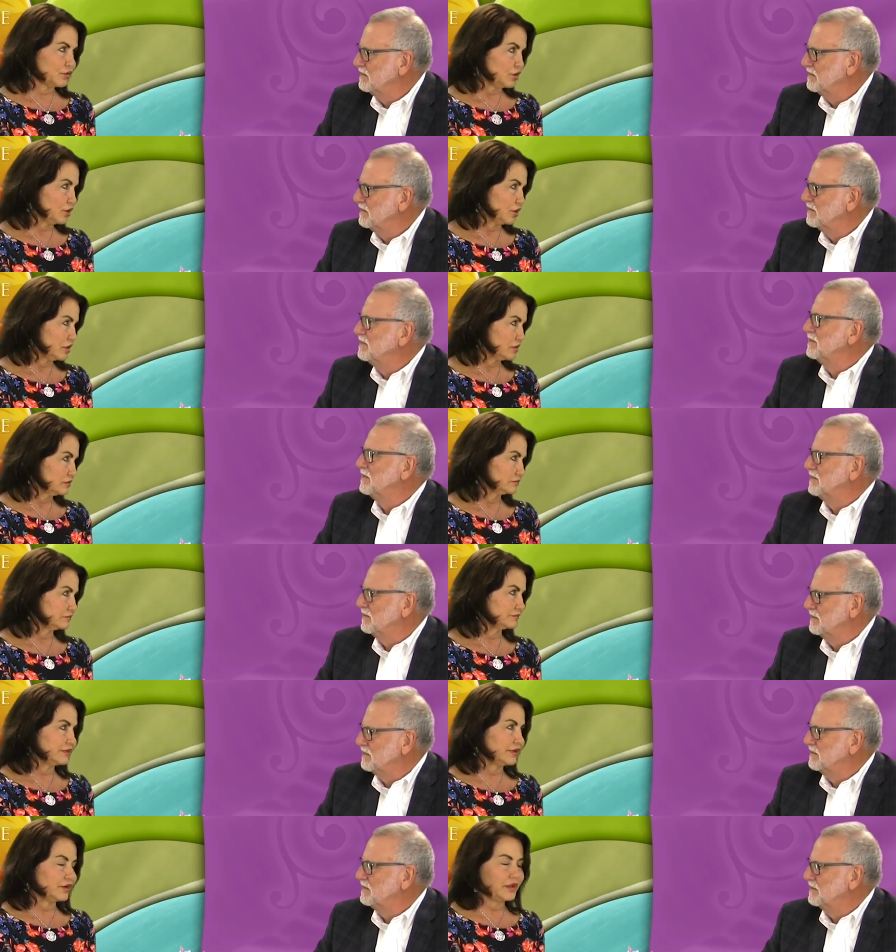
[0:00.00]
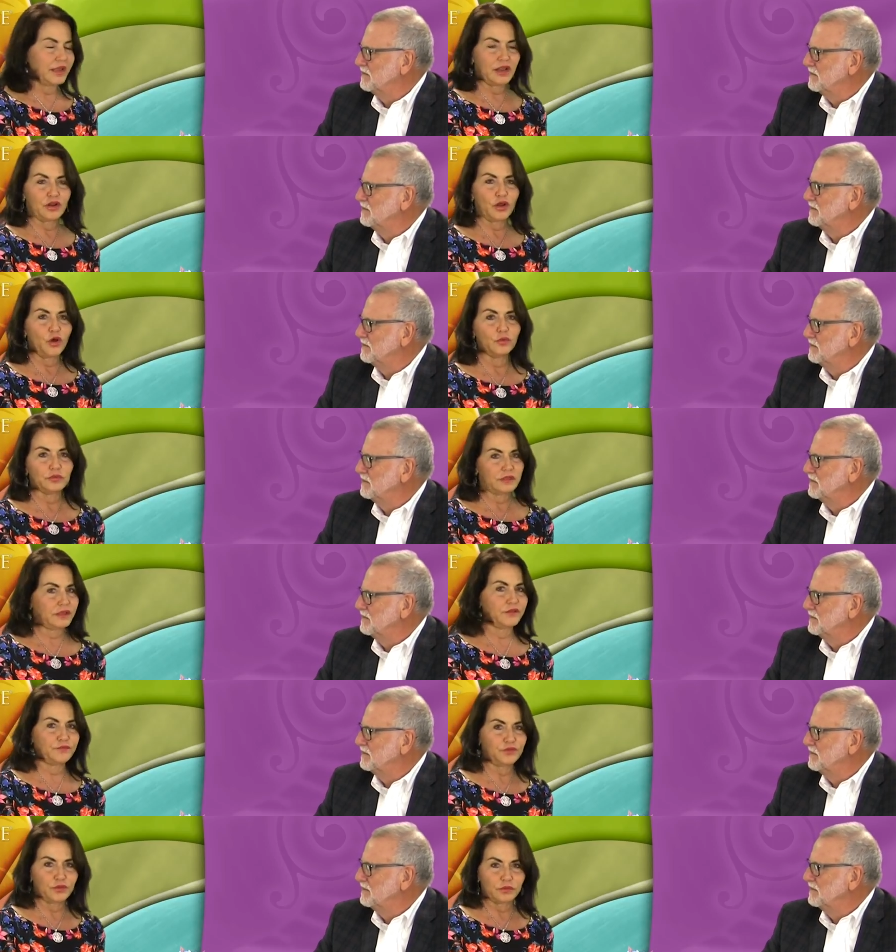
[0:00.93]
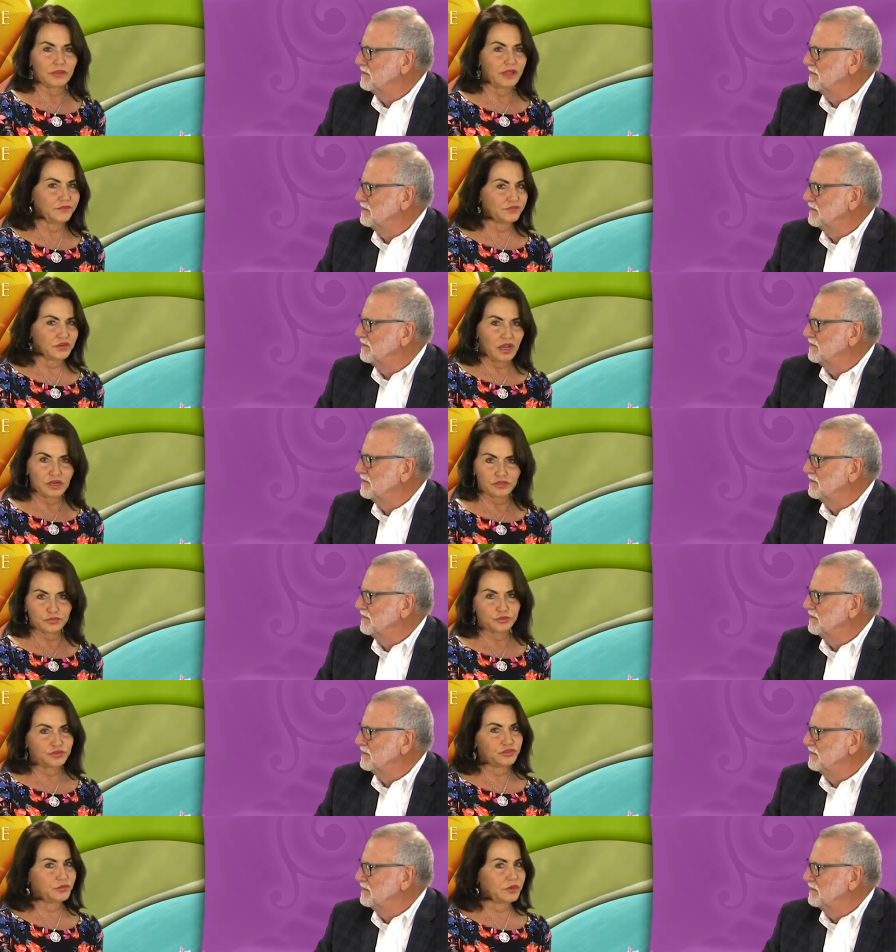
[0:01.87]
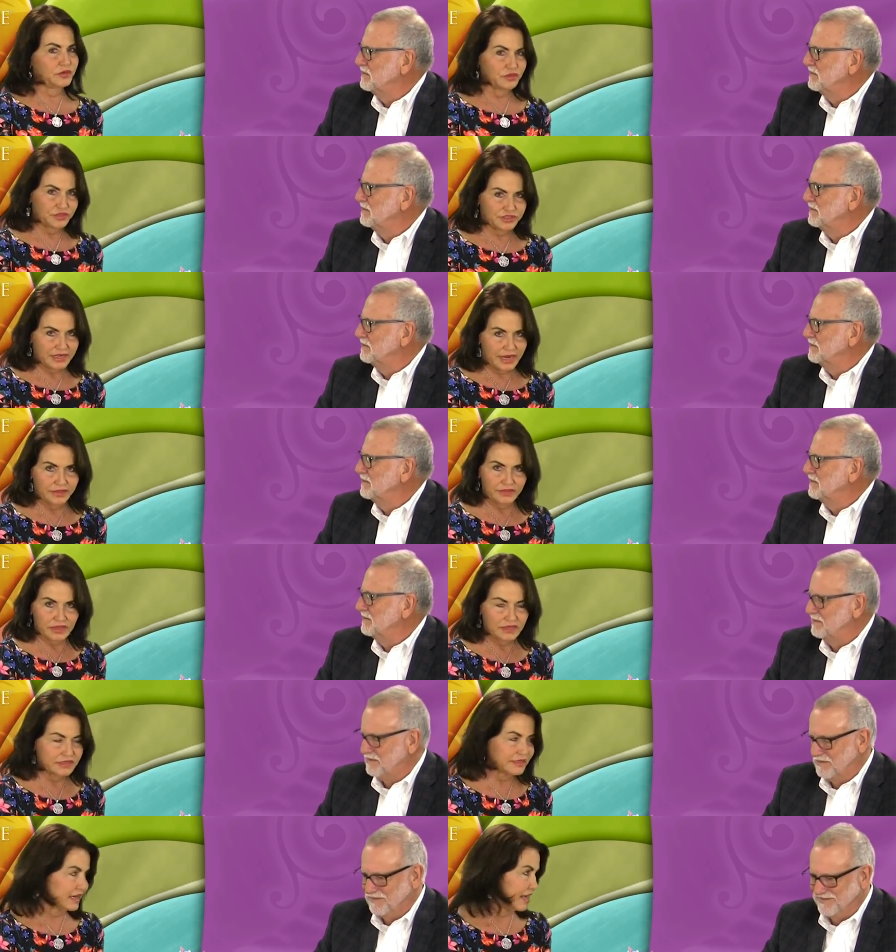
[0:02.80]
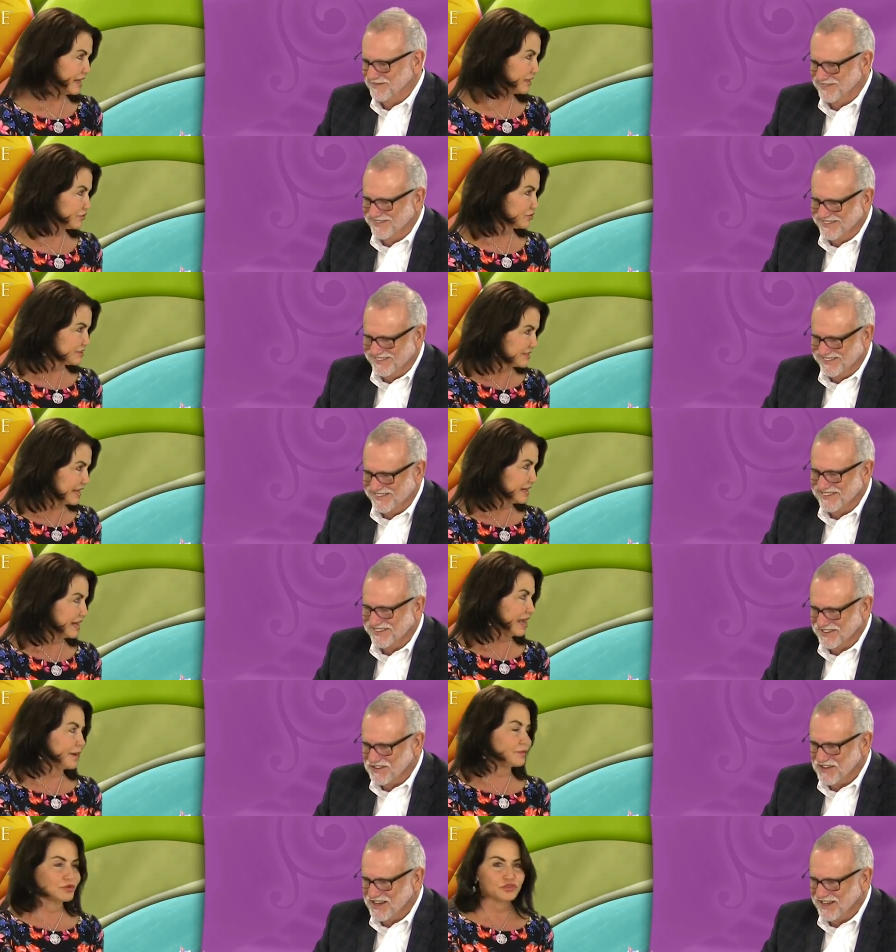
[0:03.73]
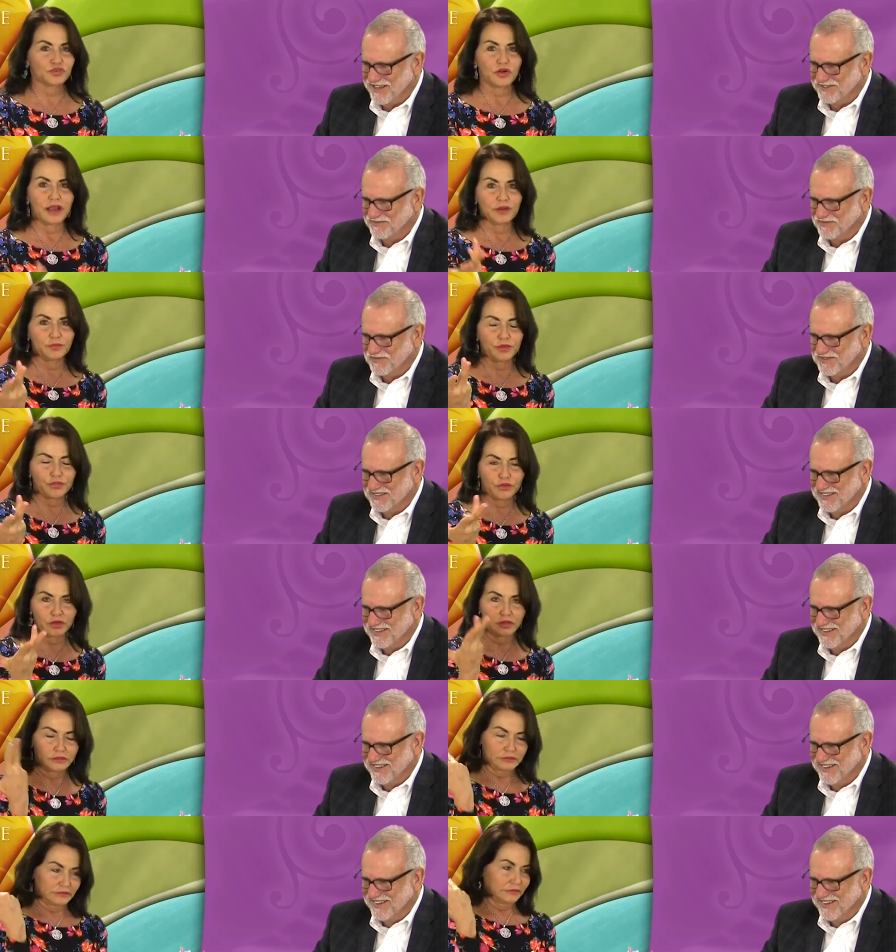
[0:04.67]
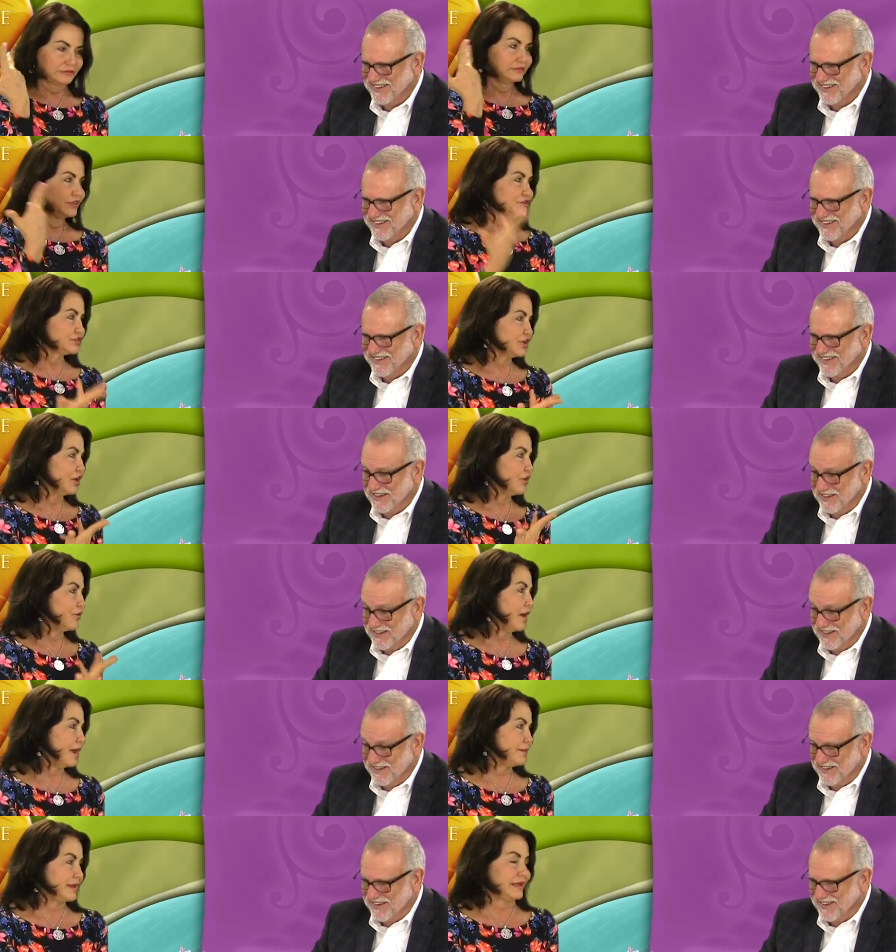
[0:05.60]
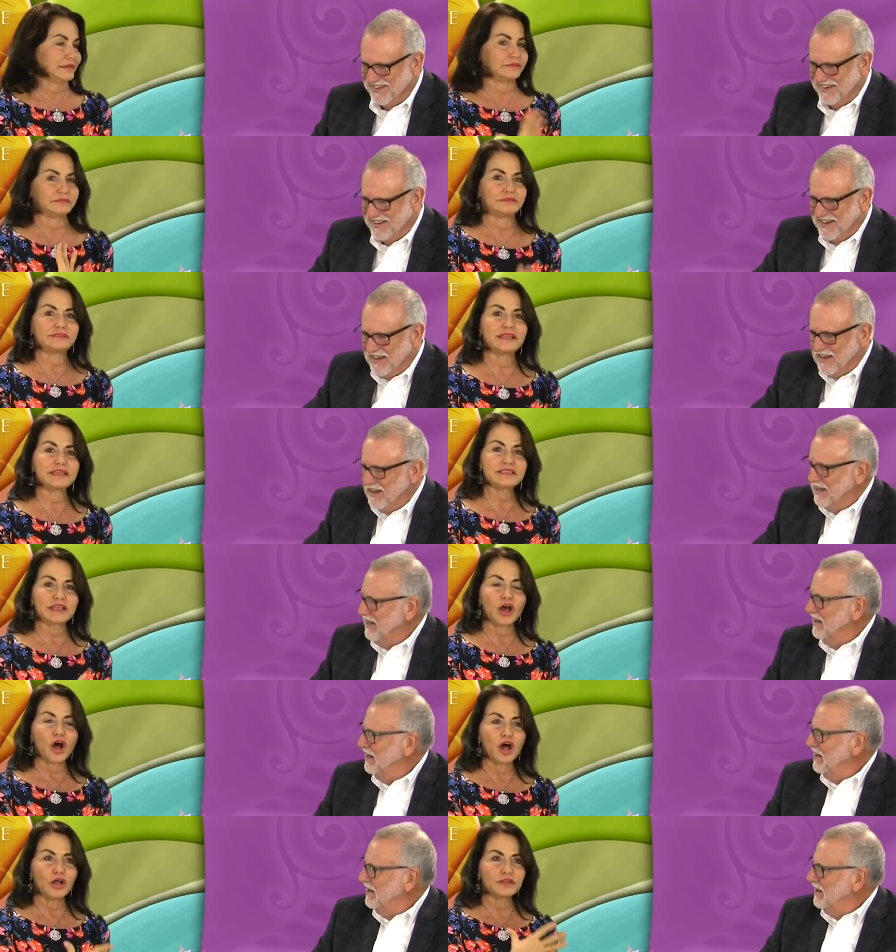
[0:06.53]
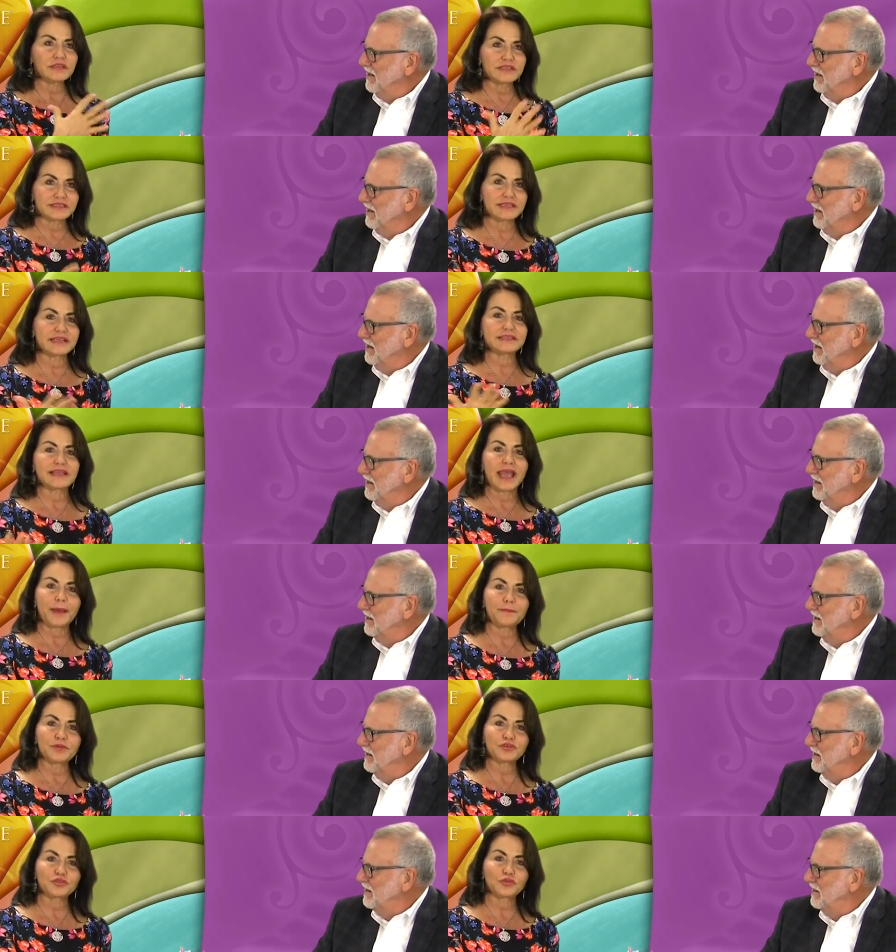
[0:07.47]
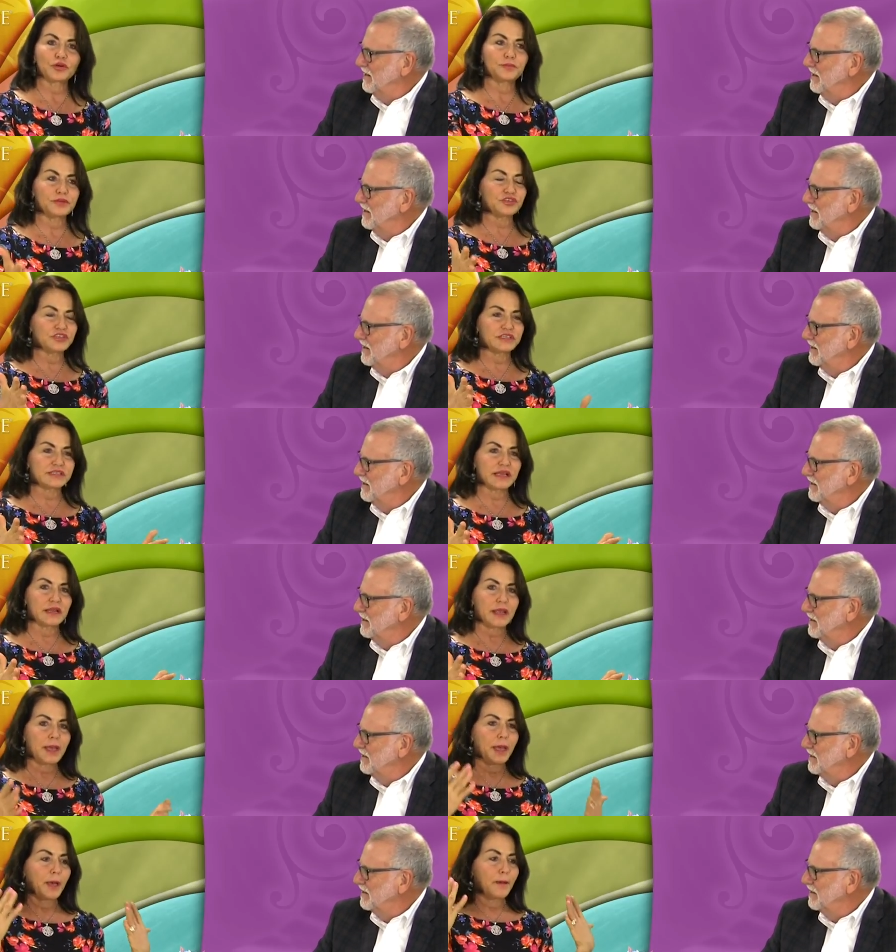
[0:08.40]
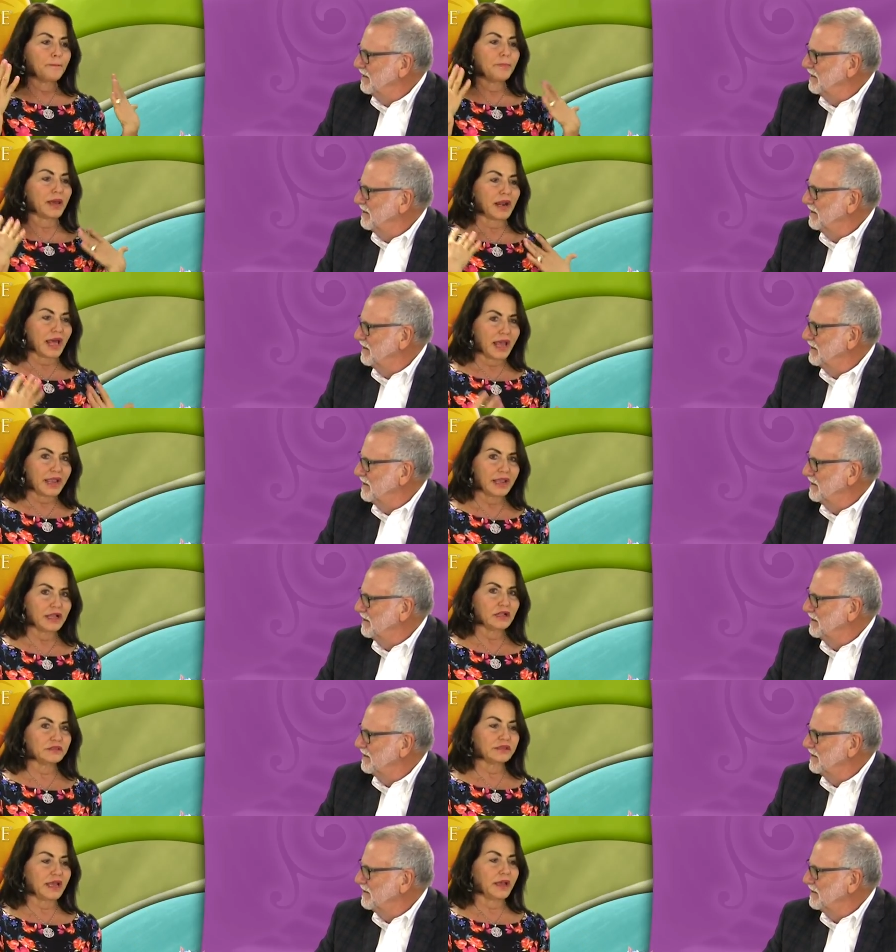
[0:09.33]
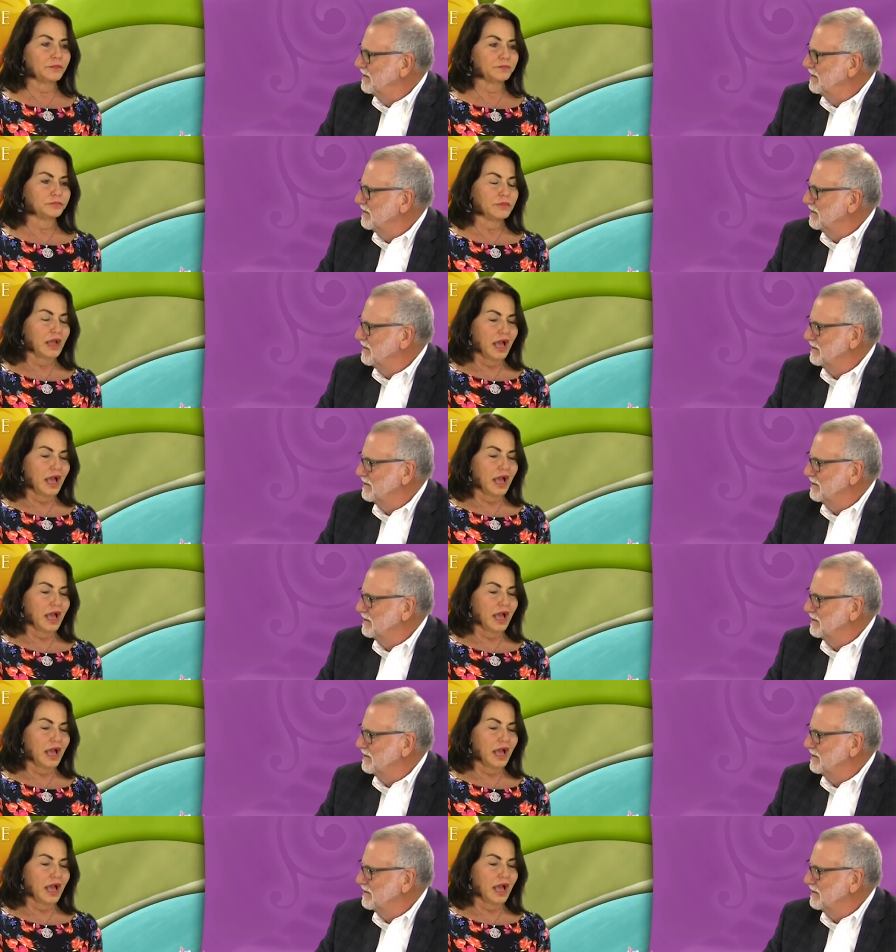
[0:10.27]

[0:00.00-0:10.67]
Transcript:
Speaker 1: for her. And, and only if you love dogs would you understand this. And I understand. It. I almost cried with her. So I mean, this all these things happened to her, but she said, but I held up.